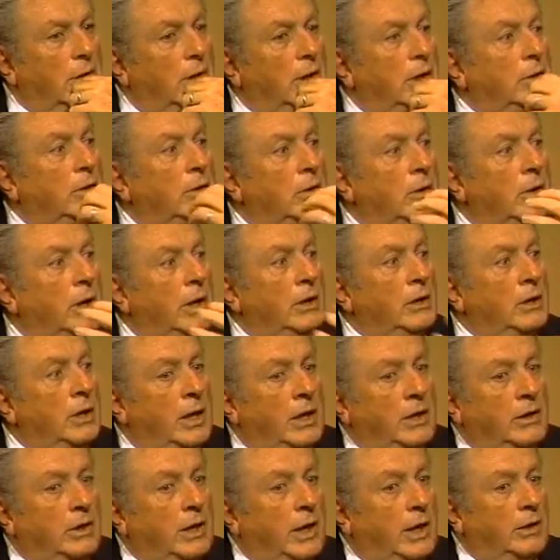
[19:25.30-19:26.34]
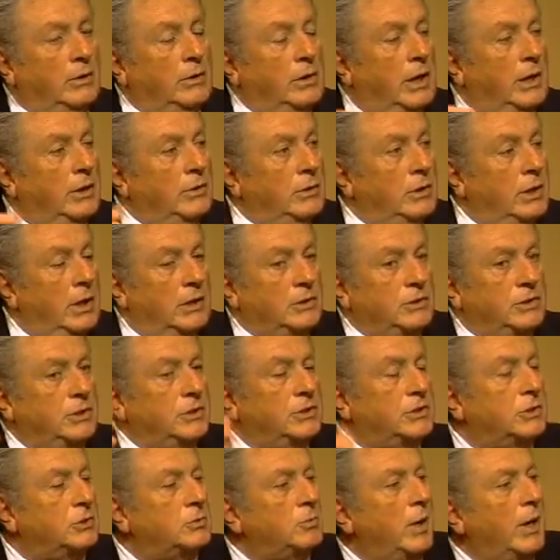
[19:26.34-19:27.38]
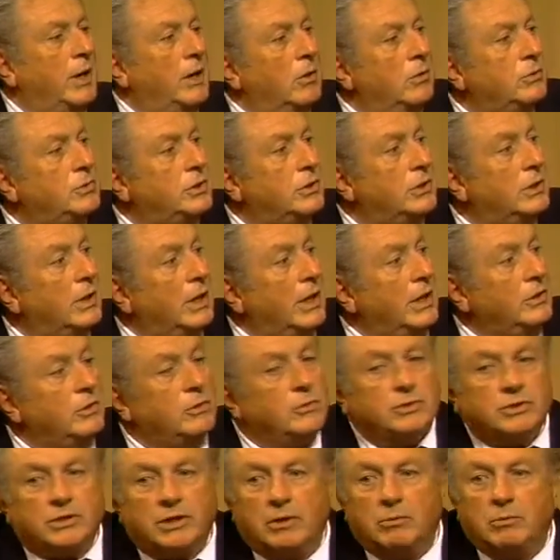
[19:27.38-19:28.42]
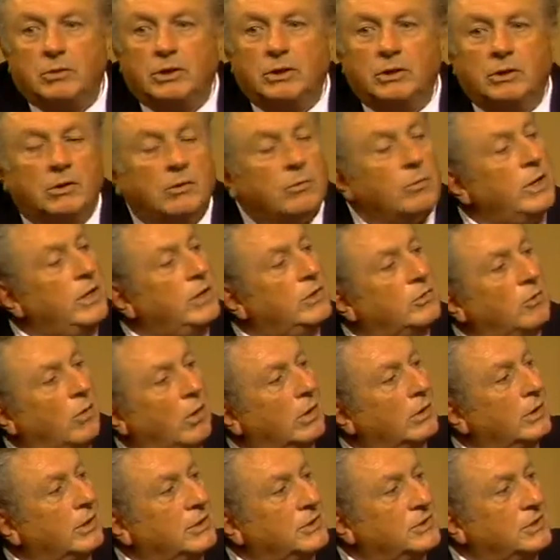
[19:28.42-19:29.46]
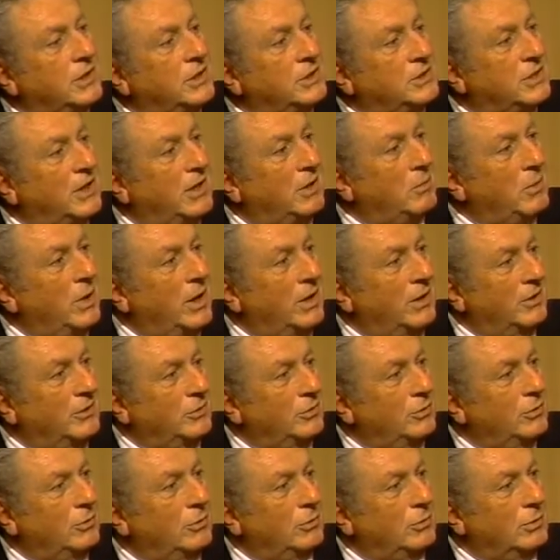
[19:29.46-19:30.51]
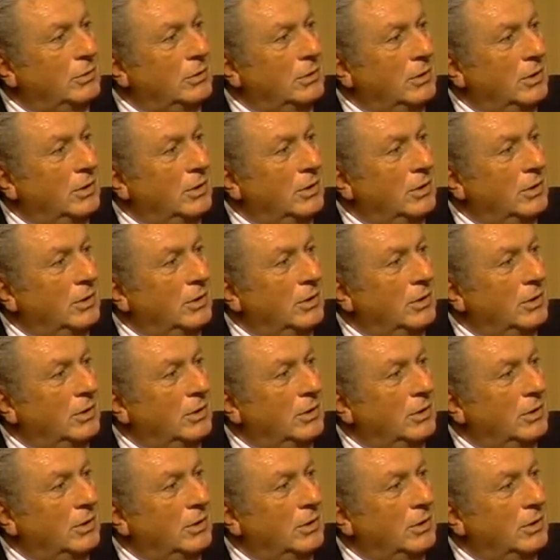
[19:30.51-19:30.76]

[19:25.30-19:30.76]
And she says, why don't you? And you say, well, you agreed to all of these things that I wanted to do.